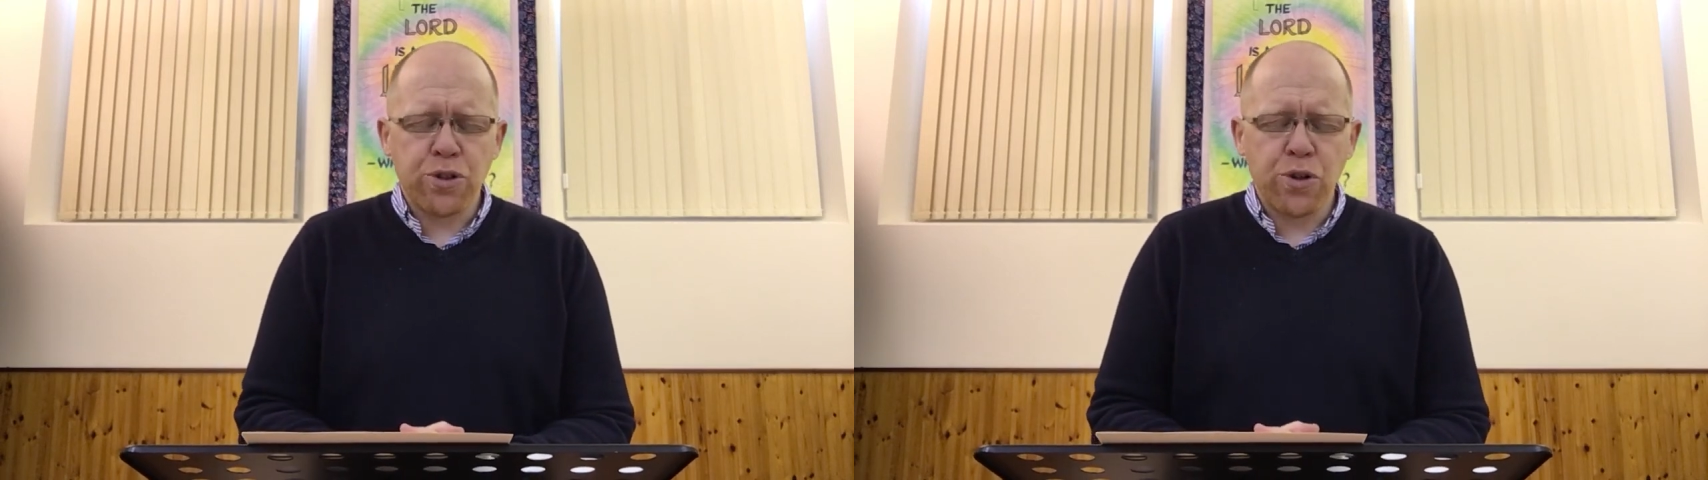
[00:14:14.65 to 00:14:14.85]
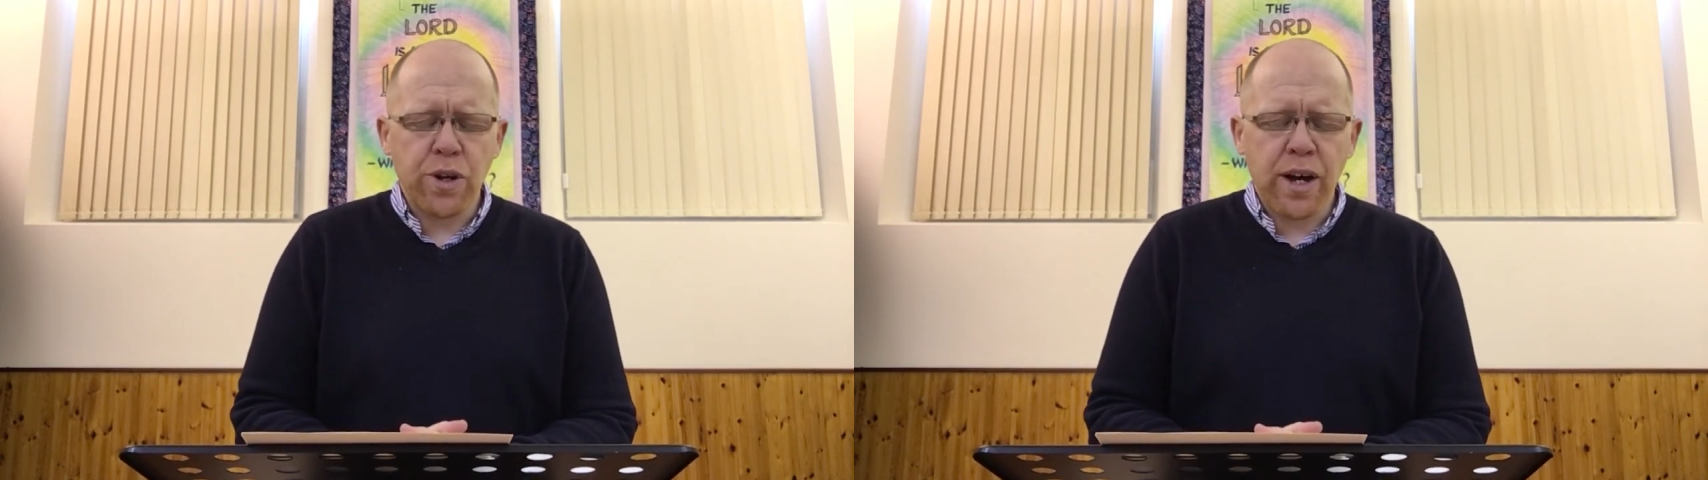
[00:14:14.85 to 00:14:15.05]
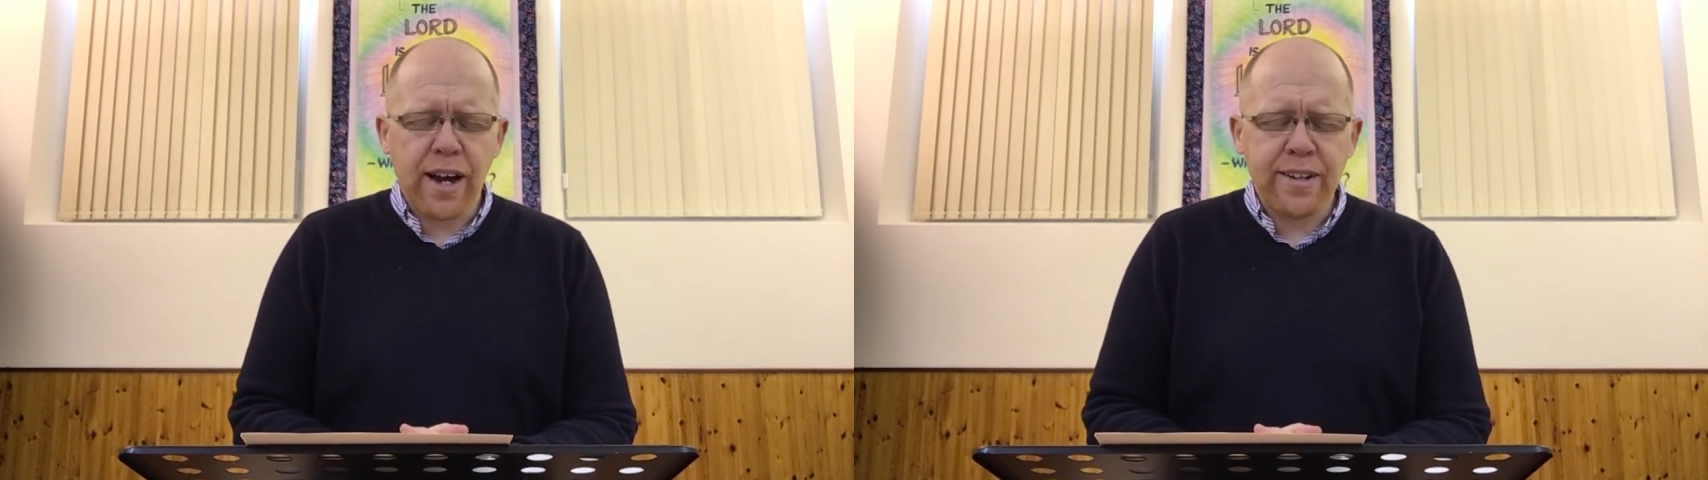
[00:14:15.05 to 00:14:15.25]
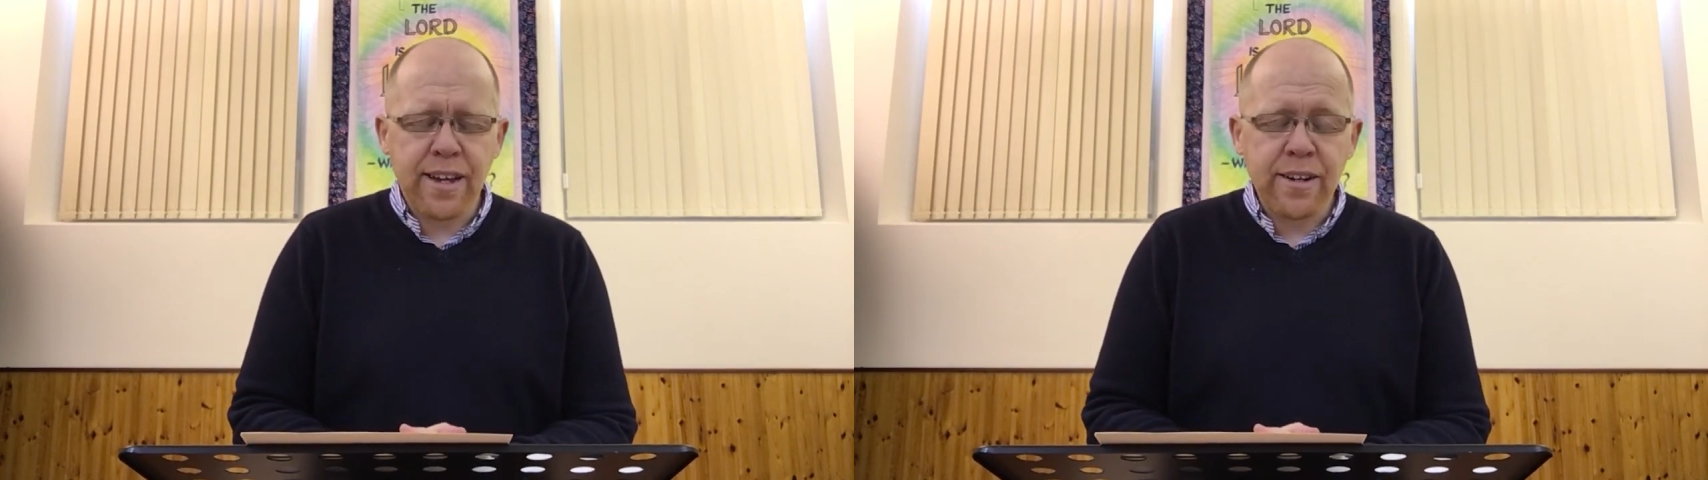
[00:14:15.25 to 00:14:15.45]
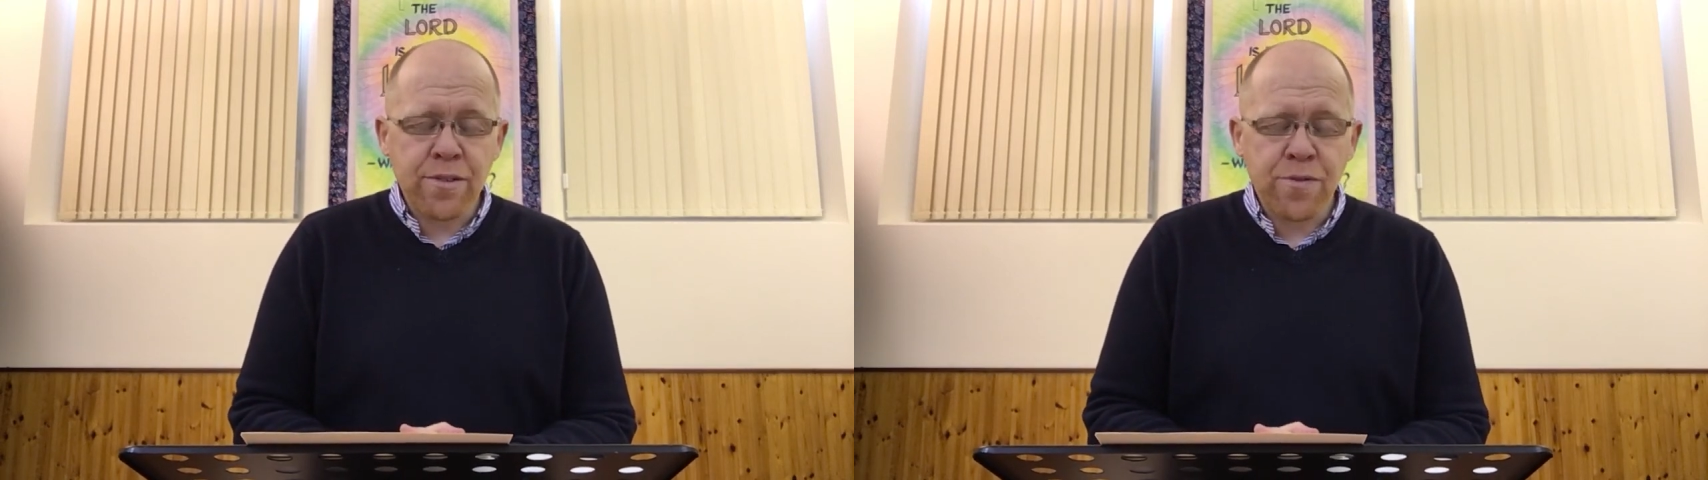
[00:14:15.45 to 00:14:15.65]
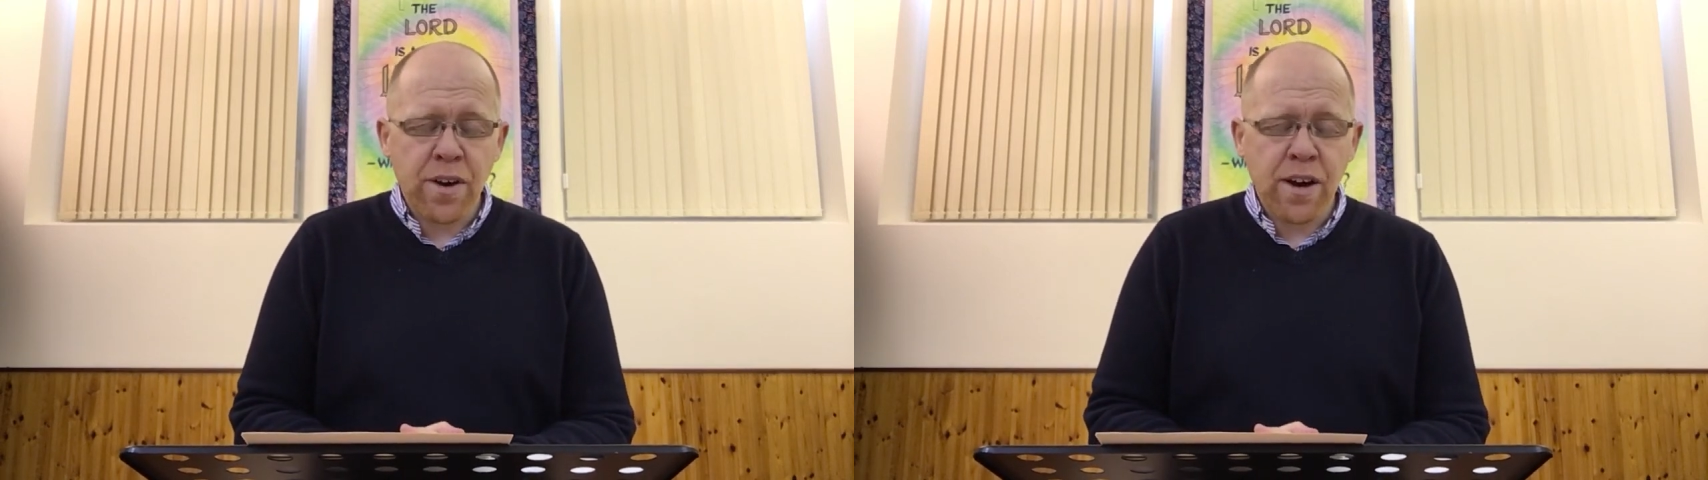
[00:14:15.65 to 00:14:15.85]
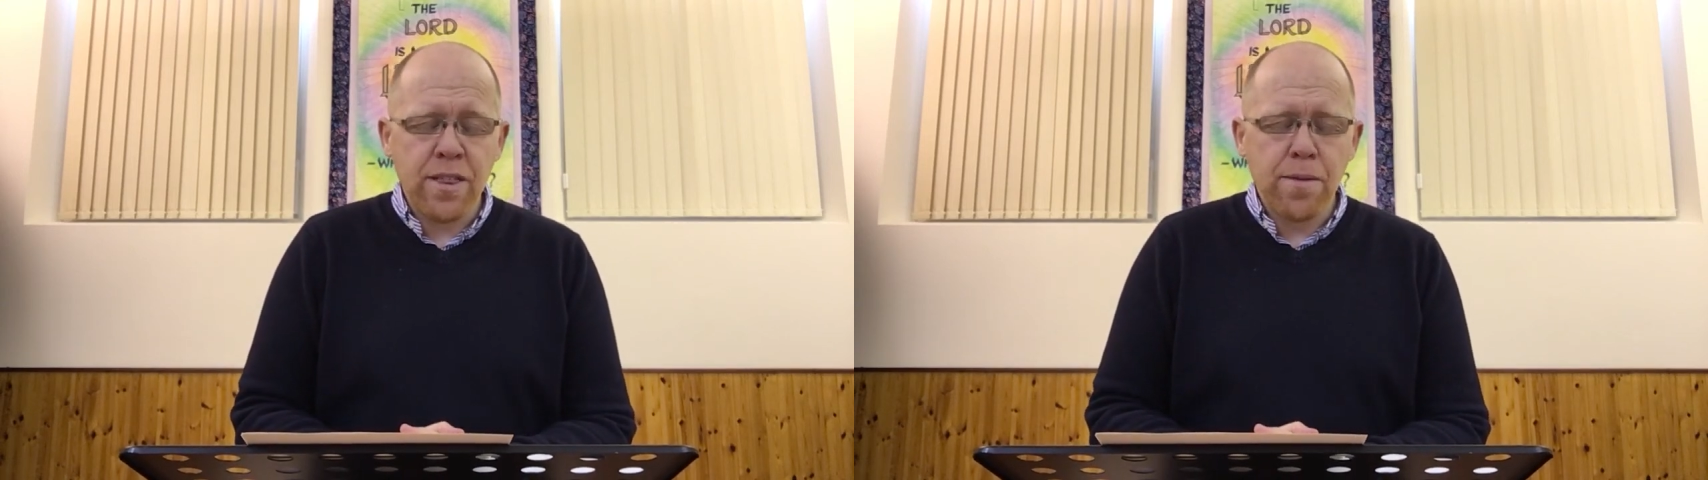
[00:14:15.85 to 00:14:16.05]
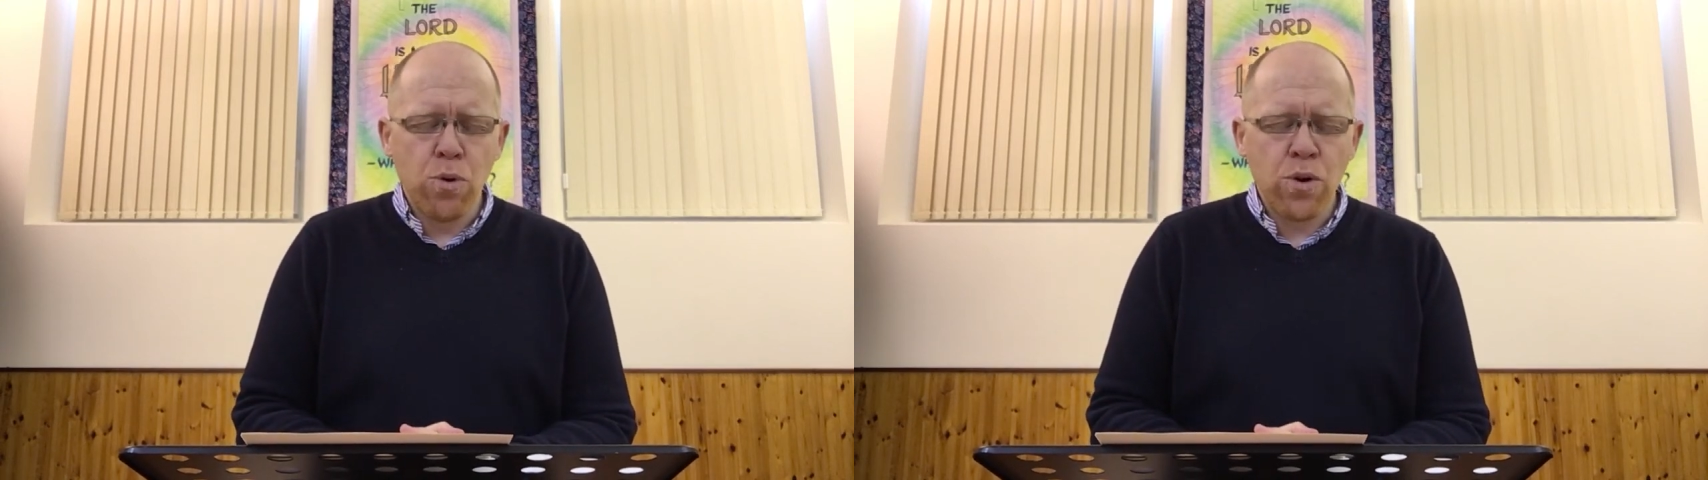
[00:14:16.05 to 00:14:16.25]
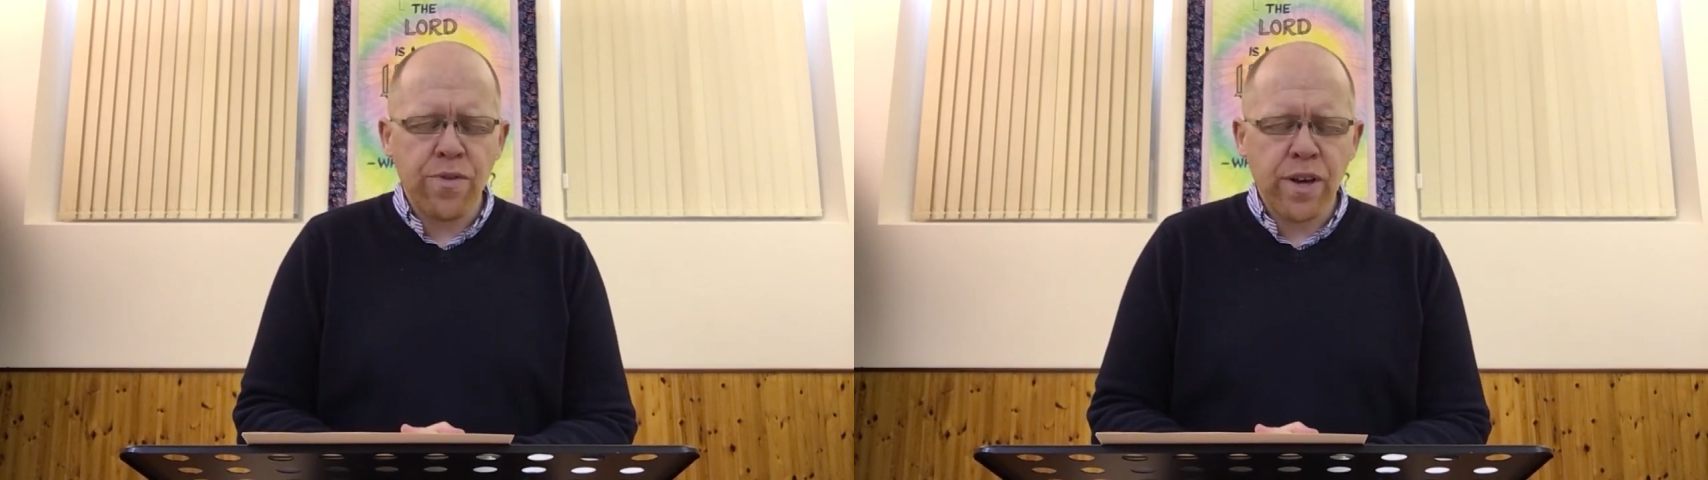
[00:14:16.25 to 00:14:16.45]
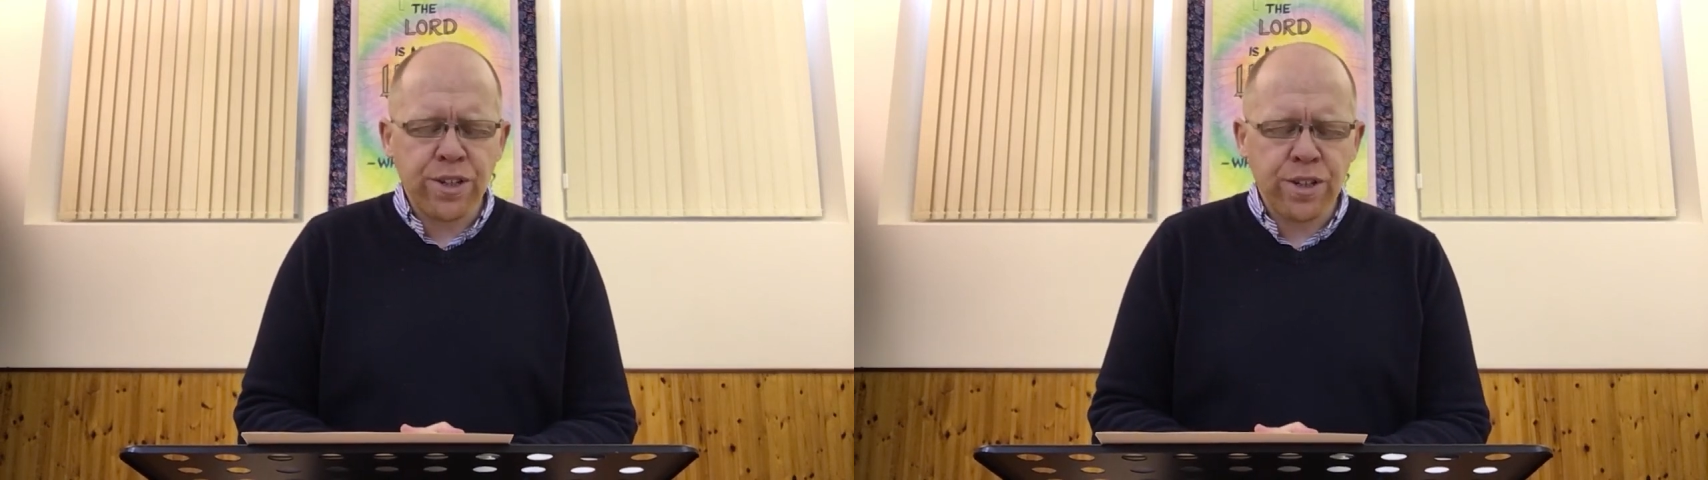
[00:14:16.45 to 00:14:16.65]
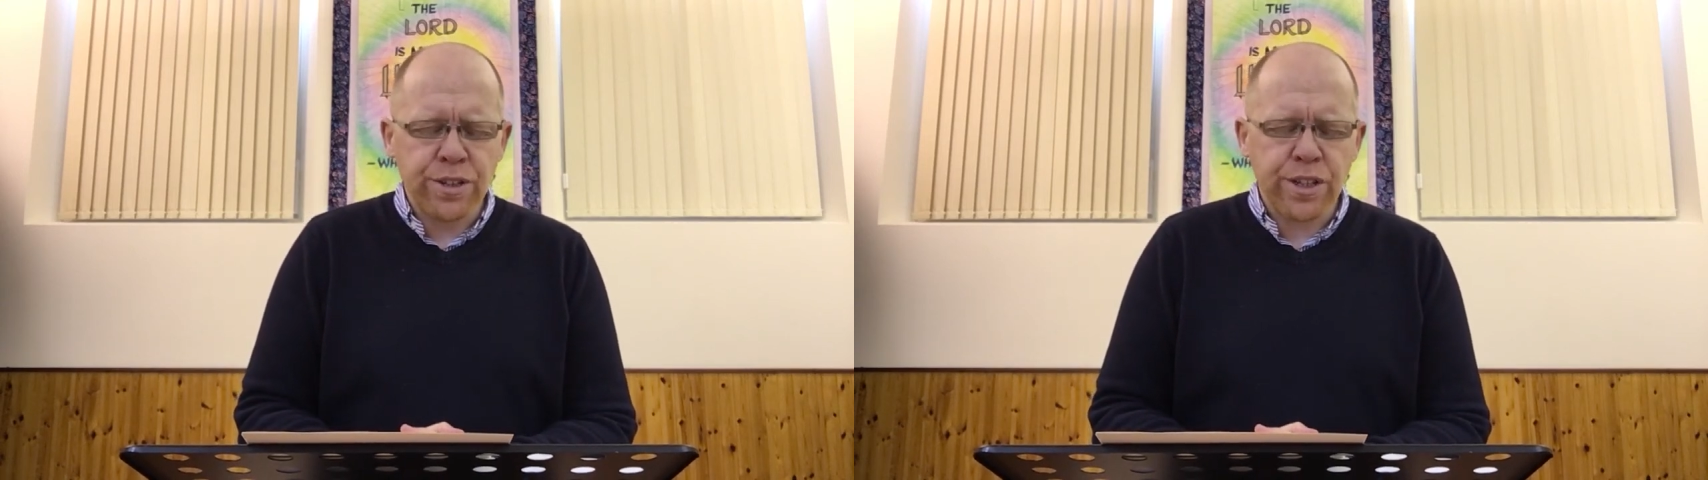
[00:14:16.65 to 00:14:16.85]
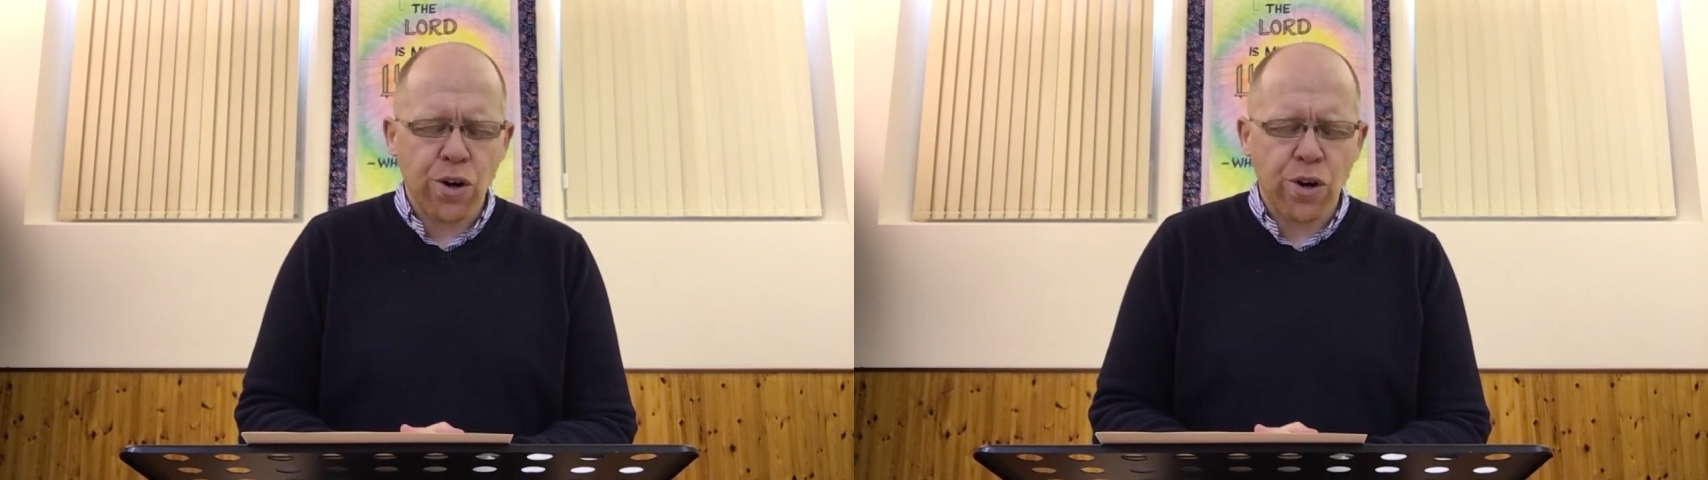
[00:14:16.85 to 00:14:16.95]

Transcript: to identify the motivations